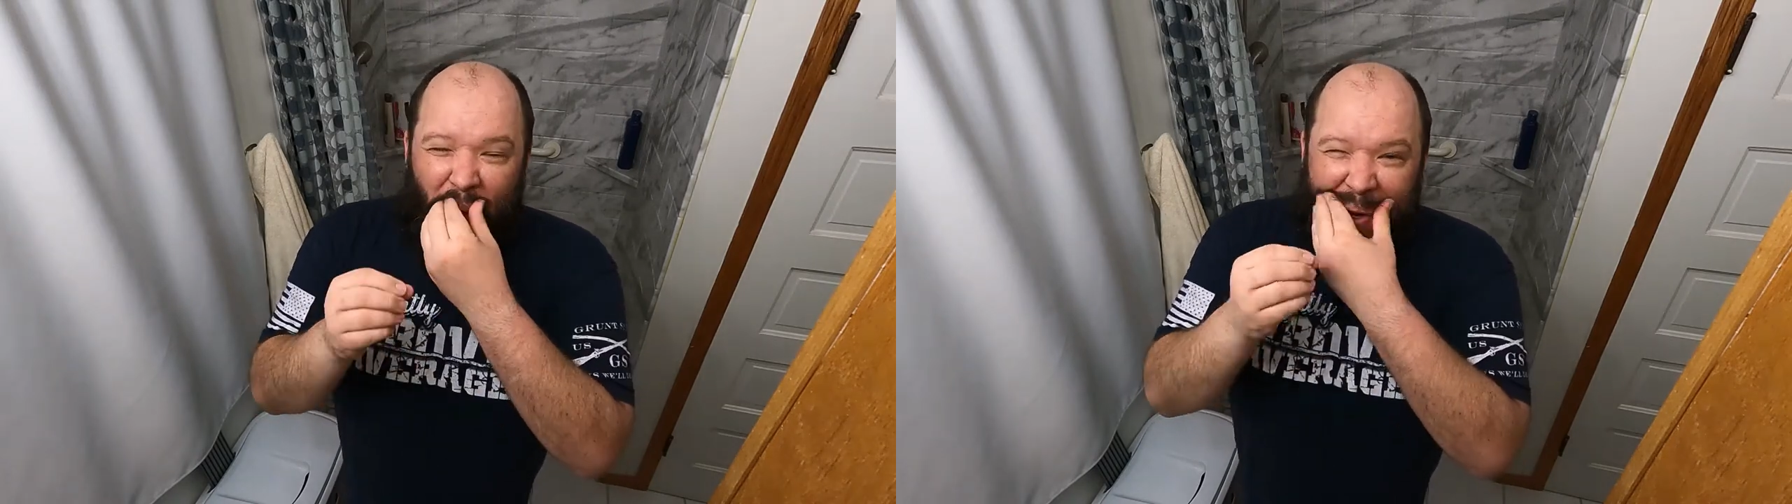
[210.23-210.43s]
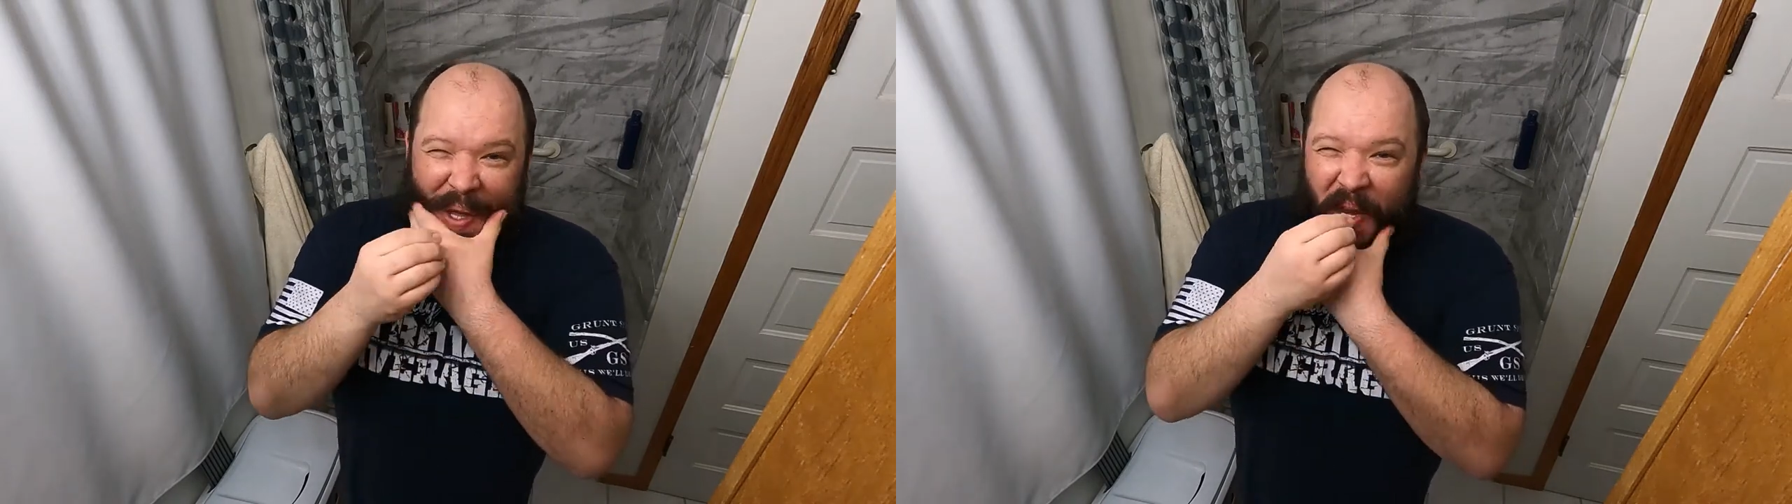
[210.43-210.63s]

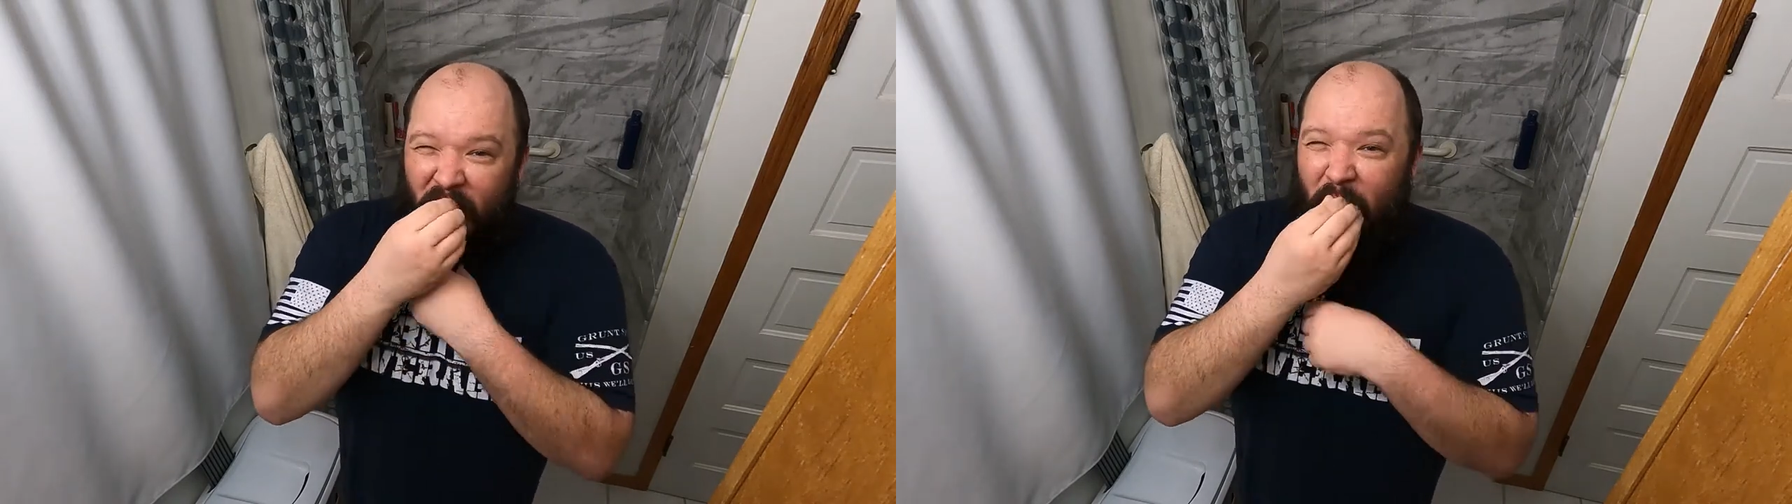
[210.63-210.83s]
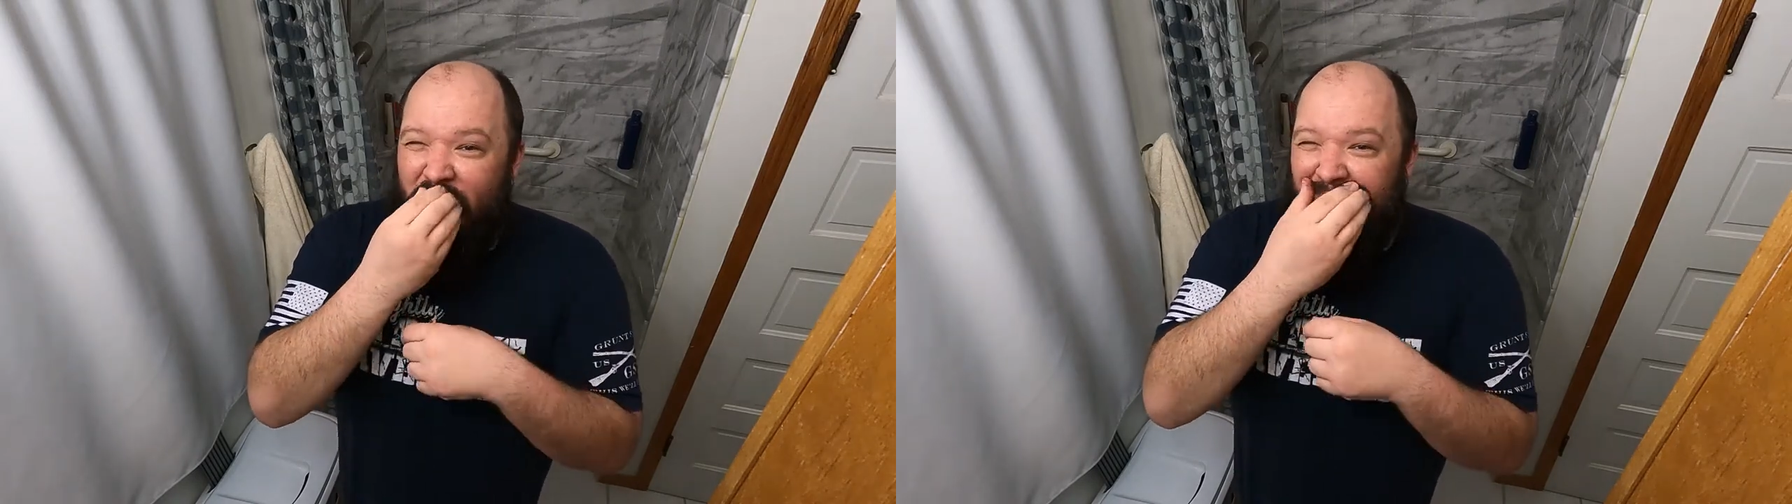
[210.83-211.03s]
and get
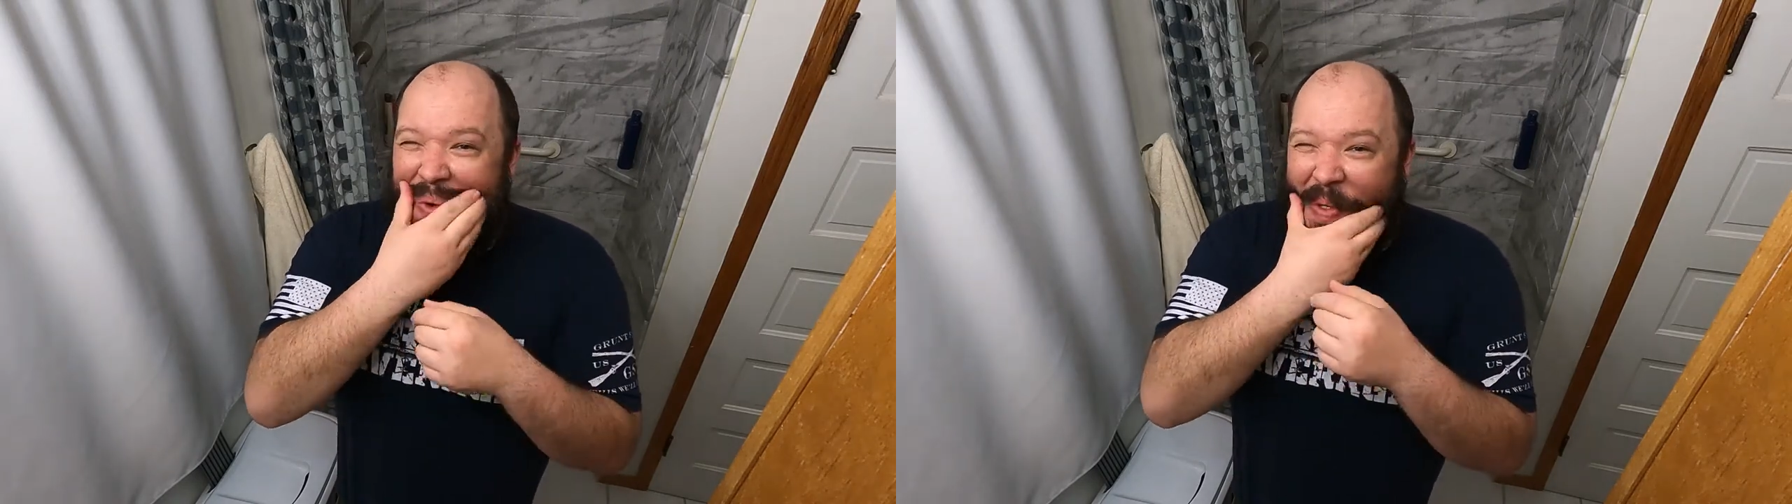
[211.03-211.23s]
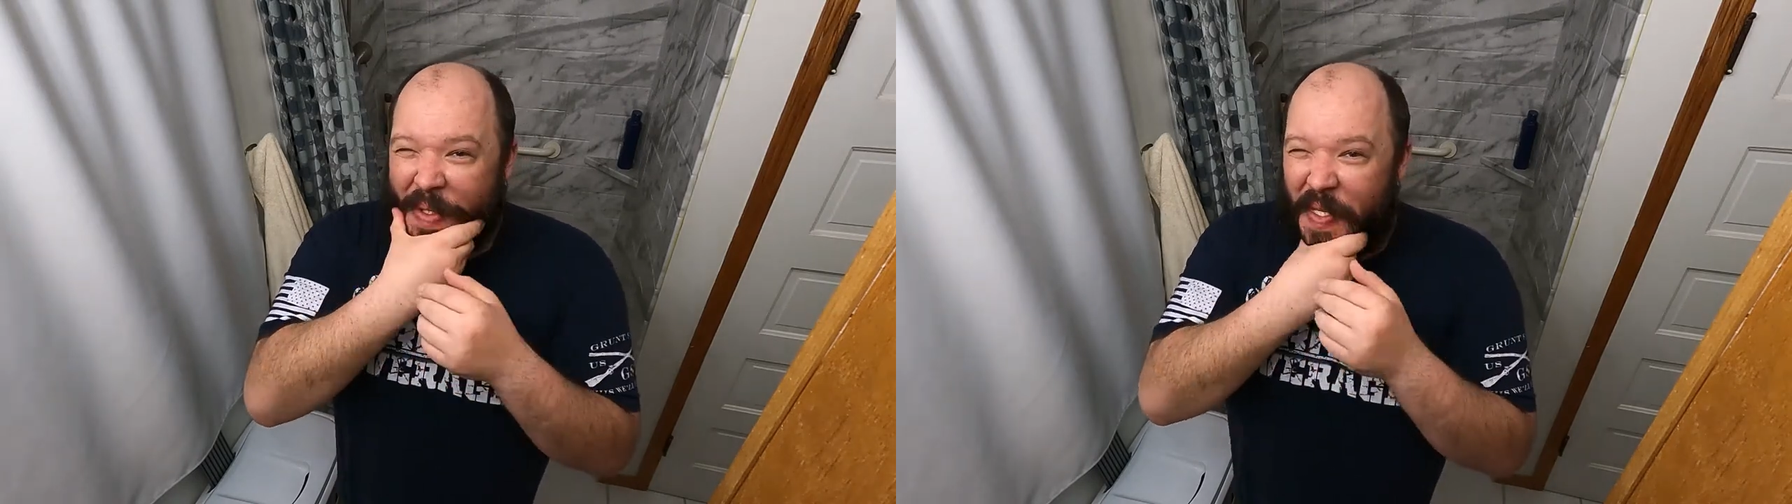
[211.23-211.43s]
it as
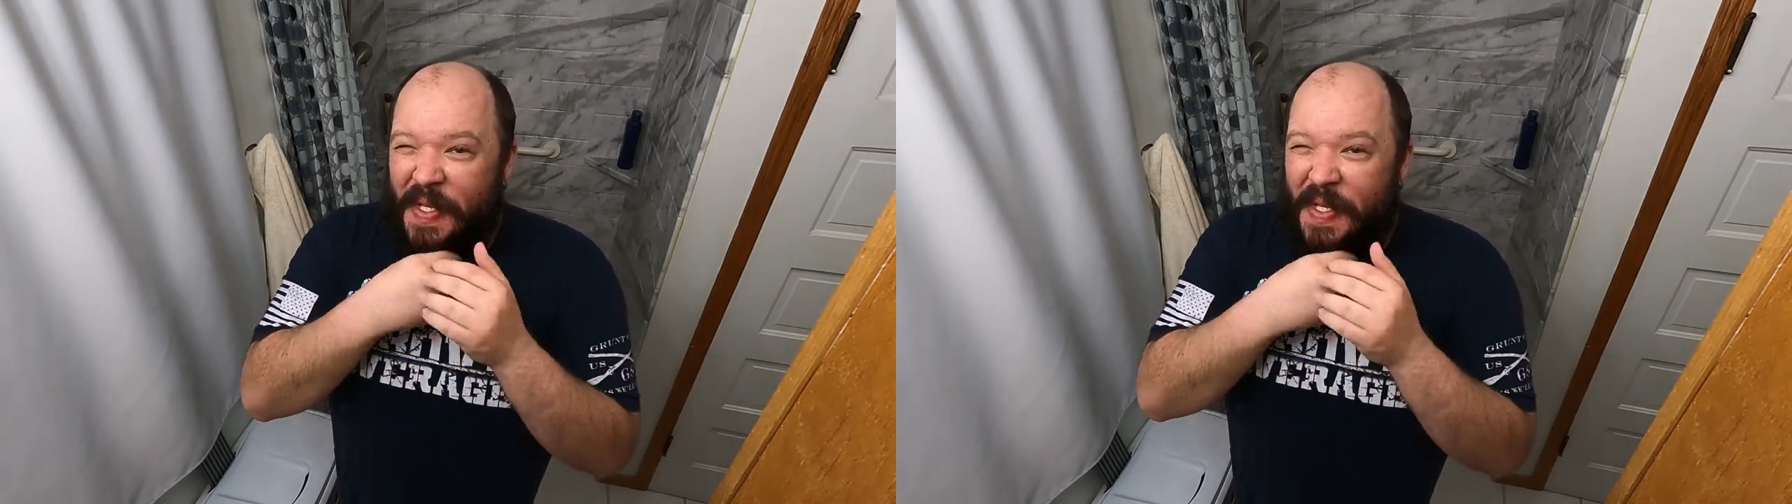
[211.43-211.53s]
close to the